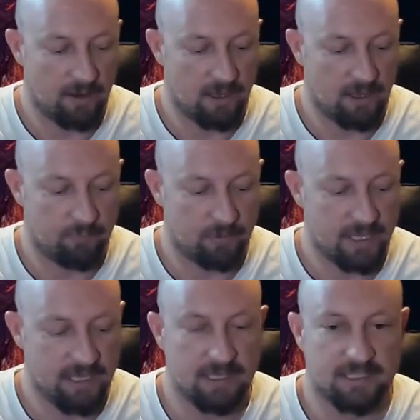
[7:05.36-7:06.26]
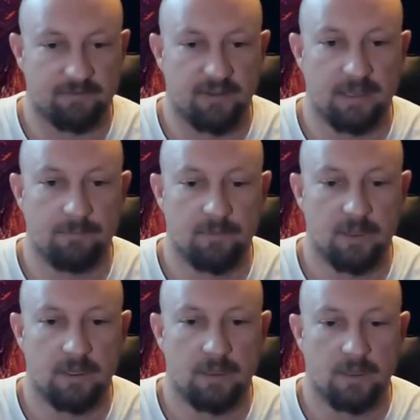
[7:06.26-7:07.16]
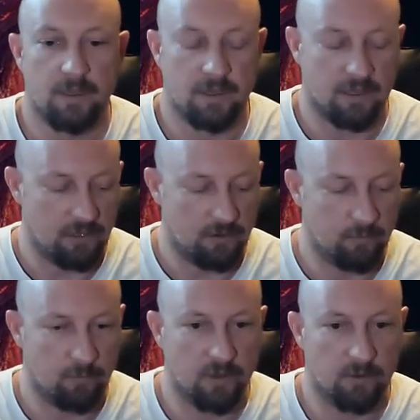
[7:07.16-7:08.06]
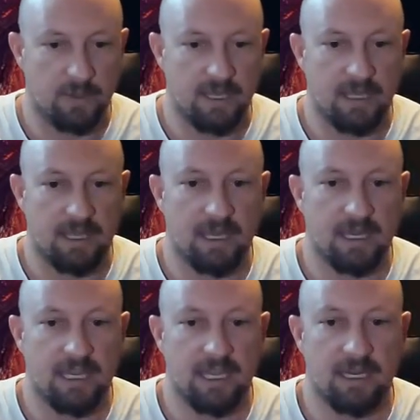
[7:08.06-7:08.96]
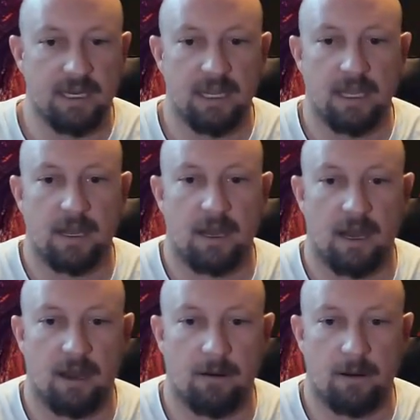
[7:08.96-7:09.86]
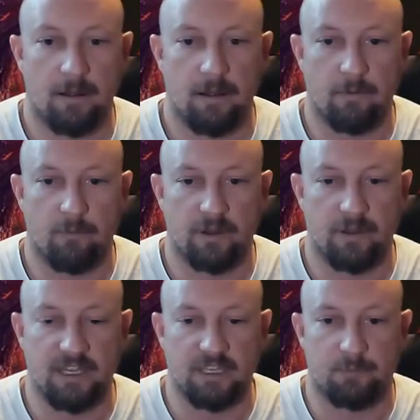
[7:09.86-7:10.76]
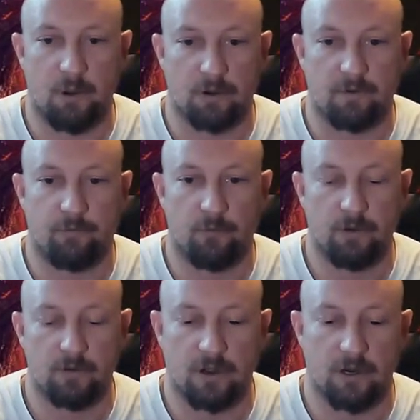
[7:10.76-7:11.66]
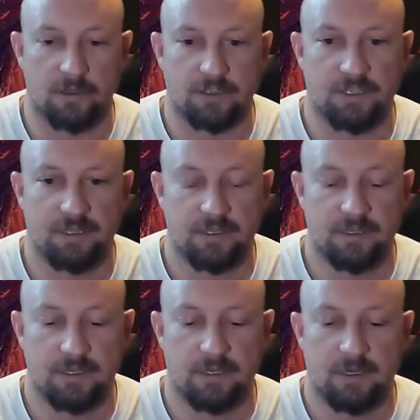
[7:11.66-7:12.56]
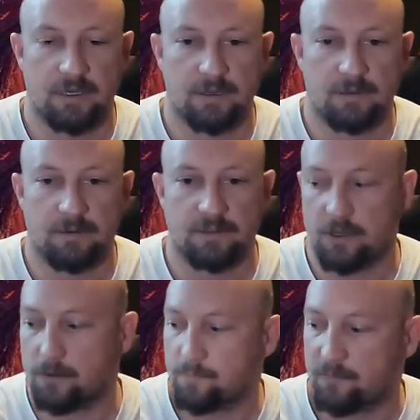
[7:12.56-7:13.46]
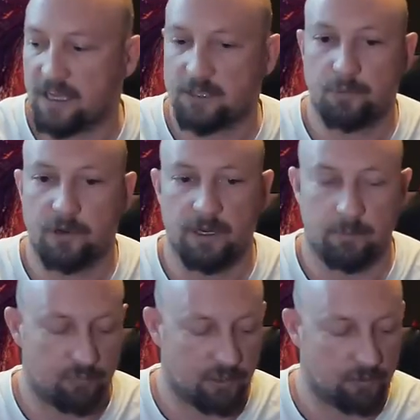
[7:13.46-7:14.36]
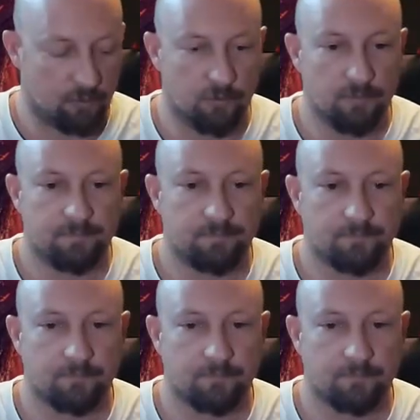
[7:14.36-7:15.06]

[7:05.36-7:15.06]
that uh, play in this event, you will be getting uh, one of these poker foil cards. So that's pretty pretty cool.